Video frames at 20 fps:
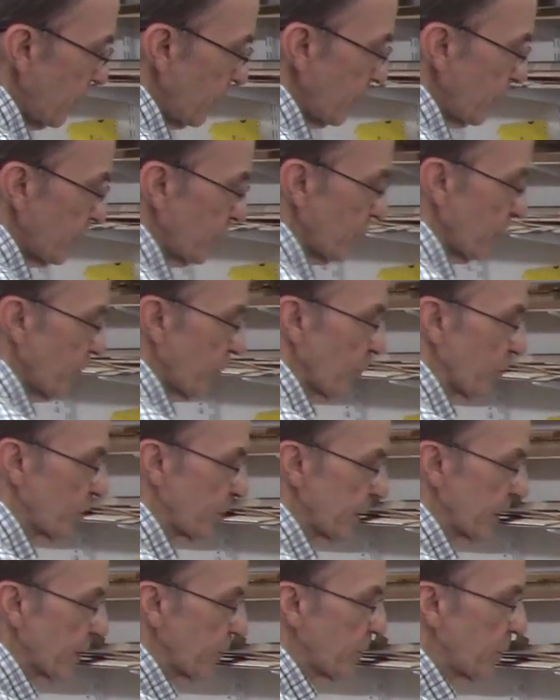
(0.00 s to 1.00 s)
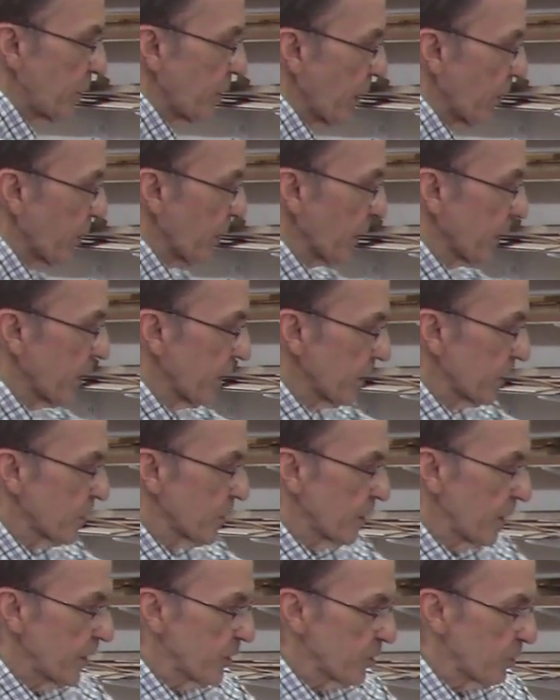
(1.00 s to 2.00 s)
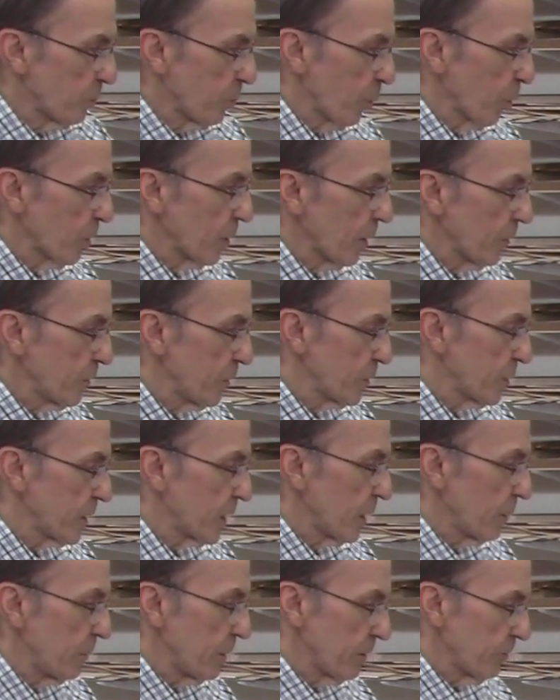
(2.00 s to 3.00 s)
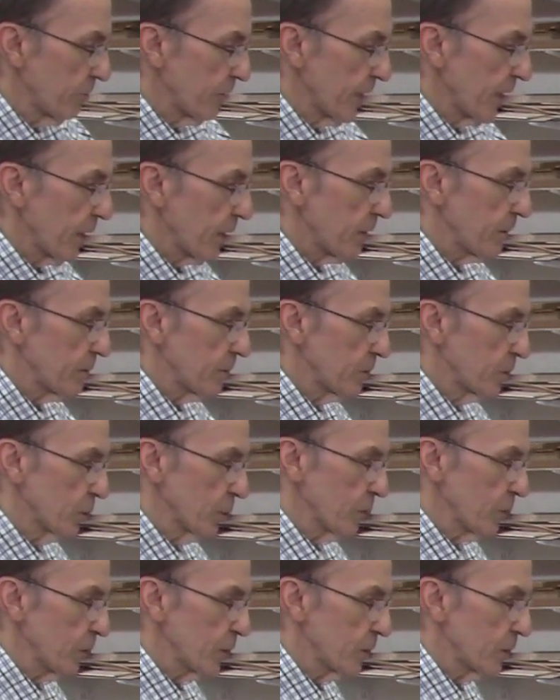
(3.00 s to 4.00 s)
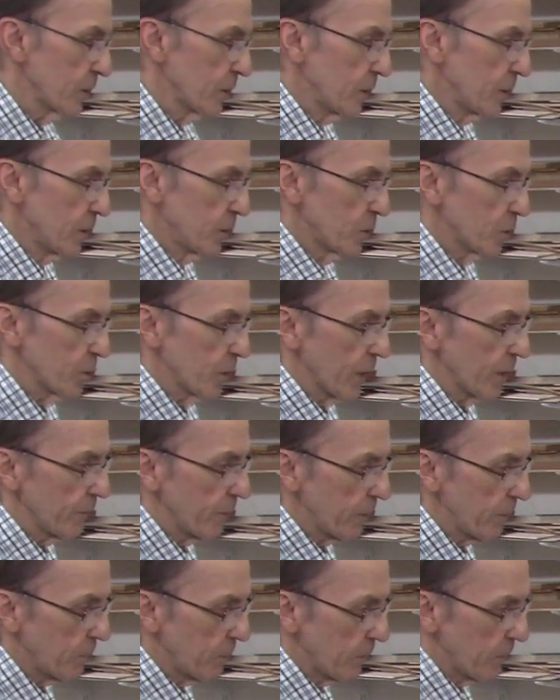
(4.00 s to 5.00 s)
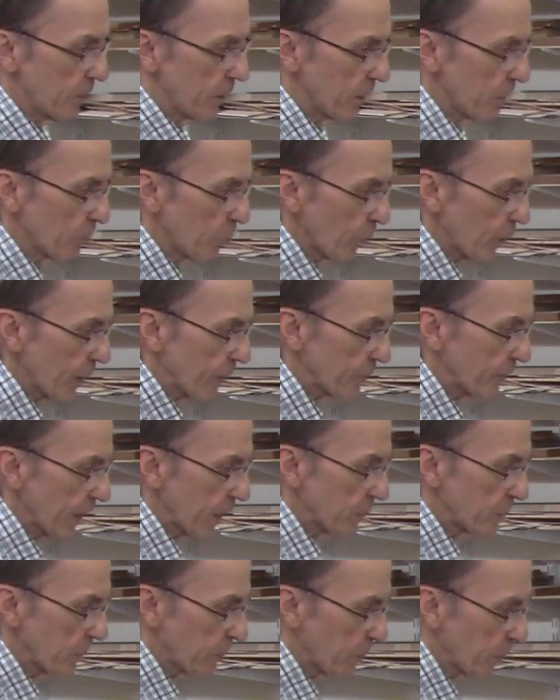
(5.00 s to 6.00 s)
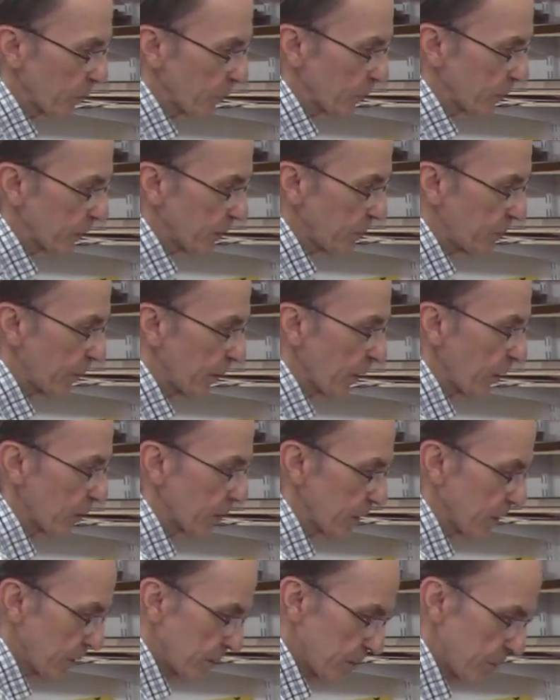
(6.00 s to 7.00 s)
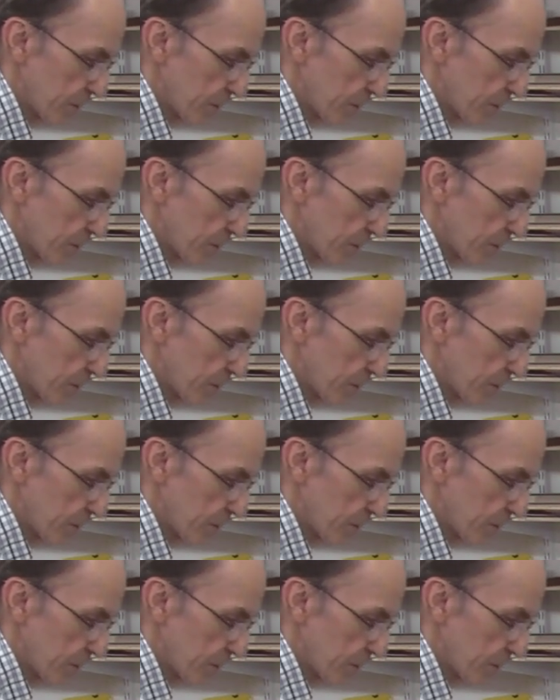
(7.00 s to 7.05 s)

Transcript: So the first thing I would do, I want to cut a slice of board off just to give me a flat surface, so every board after that will be perfectly parallel.